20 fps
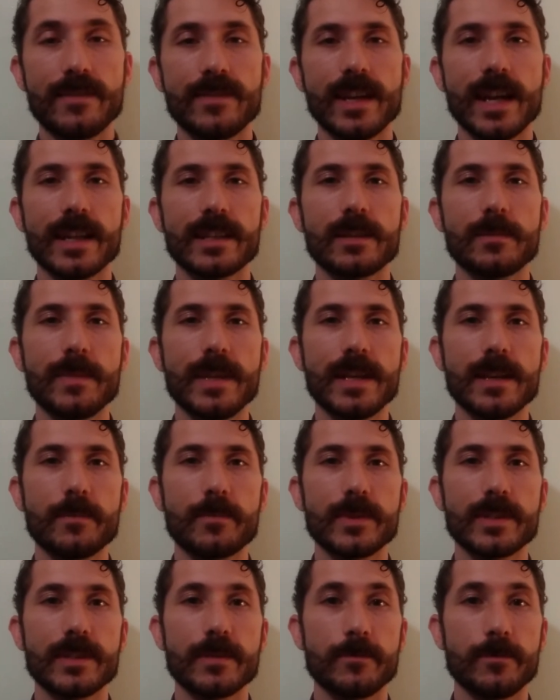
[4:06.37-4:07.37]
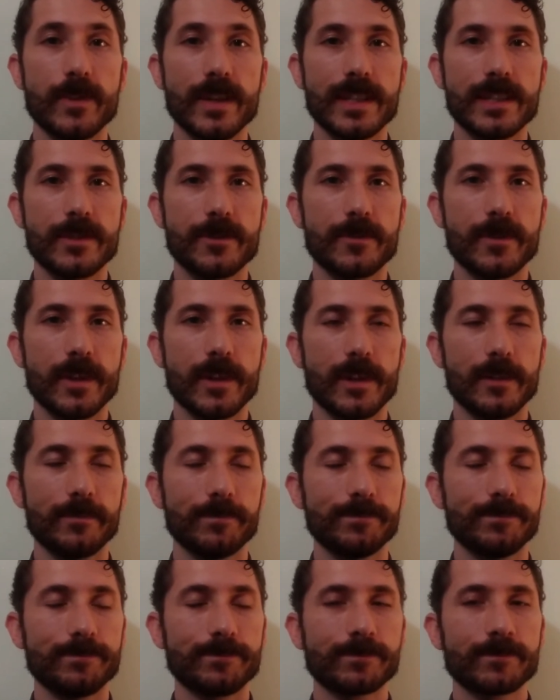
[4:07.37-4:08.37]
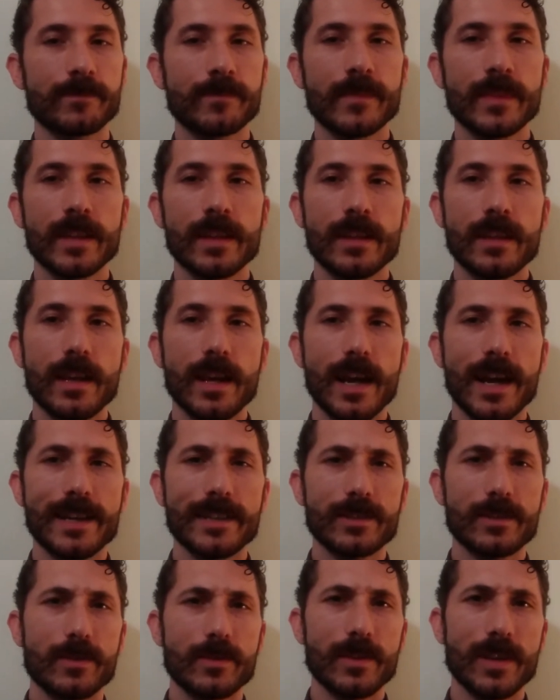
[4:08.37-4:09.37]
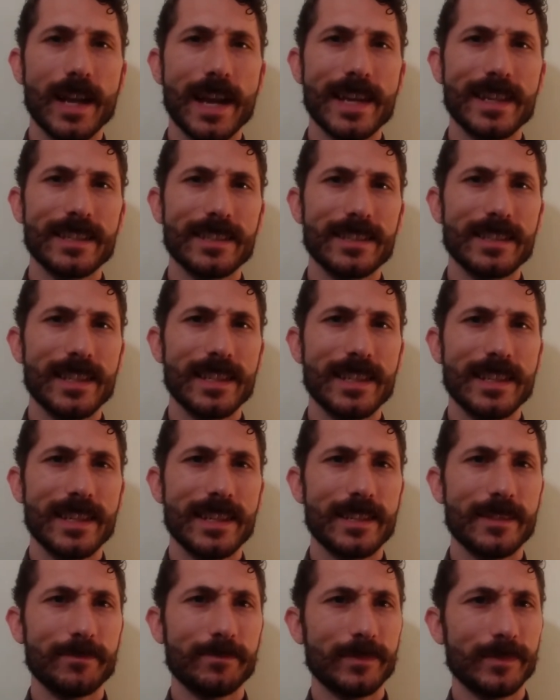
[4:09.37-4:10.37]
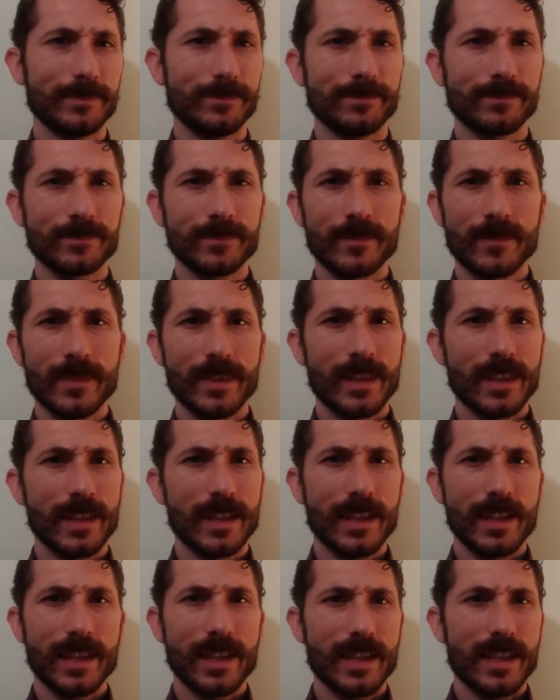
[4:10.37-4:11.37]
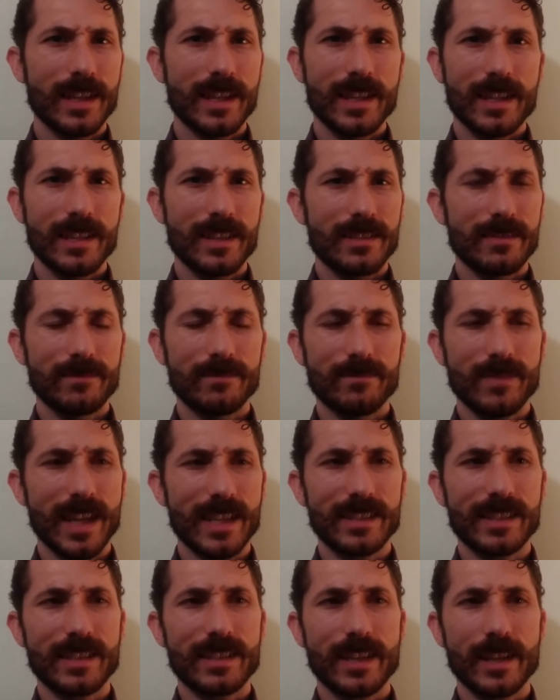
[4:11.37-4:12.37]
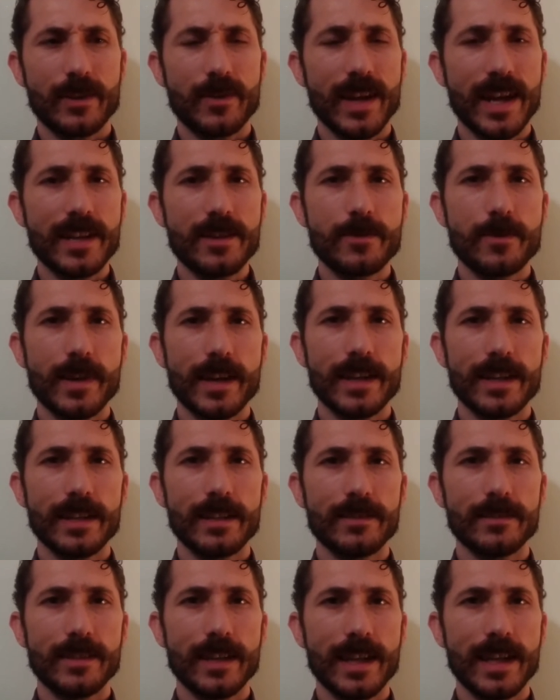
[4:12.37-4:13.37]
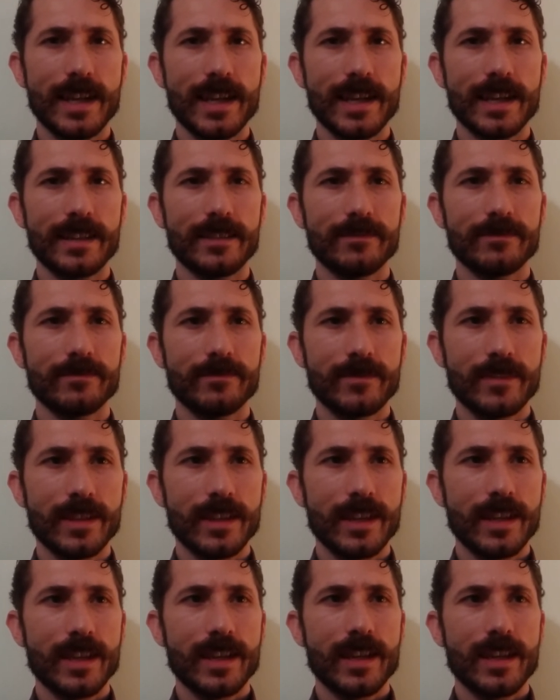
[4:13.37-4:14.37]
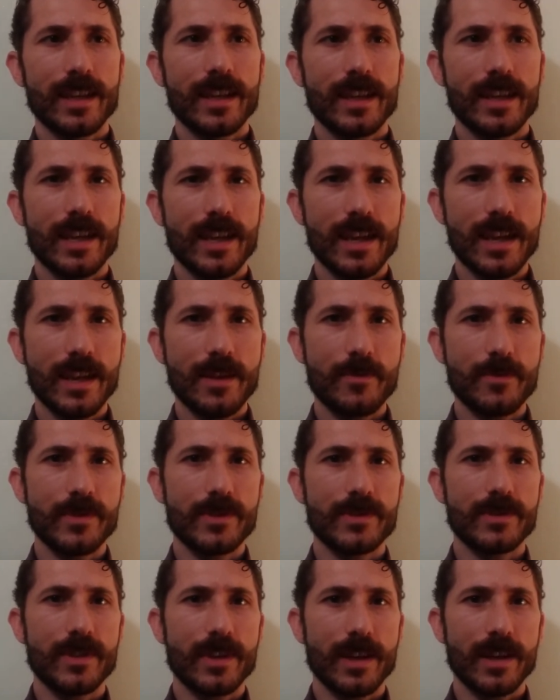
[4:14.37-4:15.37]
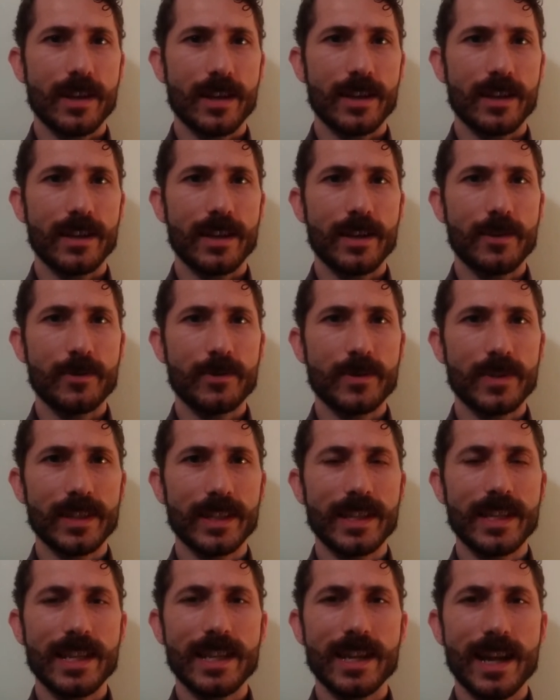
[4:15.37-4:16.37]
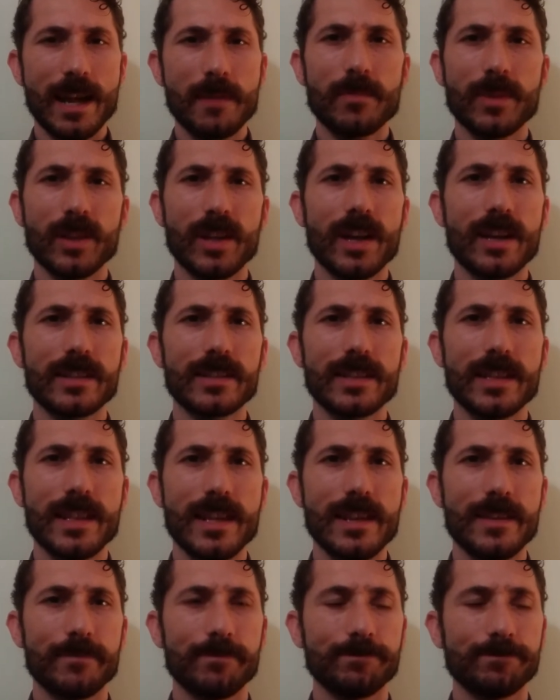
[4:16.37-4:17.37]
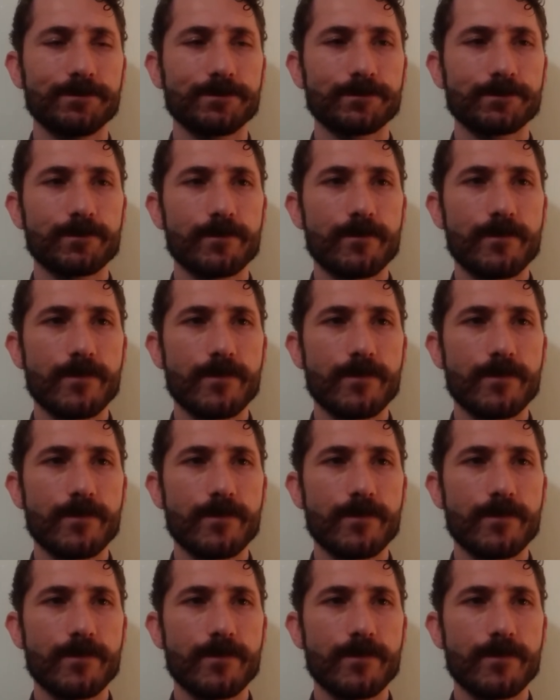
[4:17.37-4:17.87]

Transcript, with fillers: I even got to meet up with some friends from high school. I hadn't seen them not since I graduated, and it was uh, it was really neat. I belonged to them,